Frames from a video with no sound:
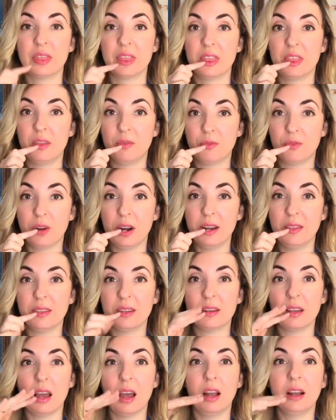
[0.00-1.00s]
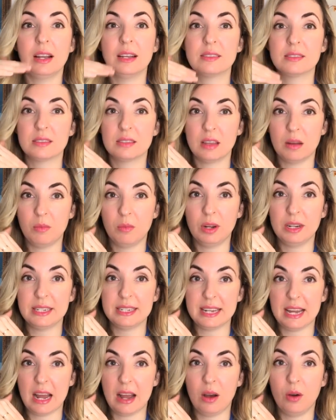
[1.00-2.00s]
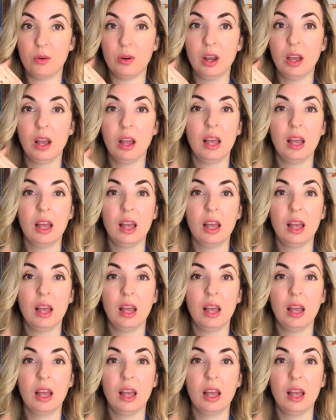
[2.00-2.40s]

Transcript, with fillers: the front of the tongue is somewhat down.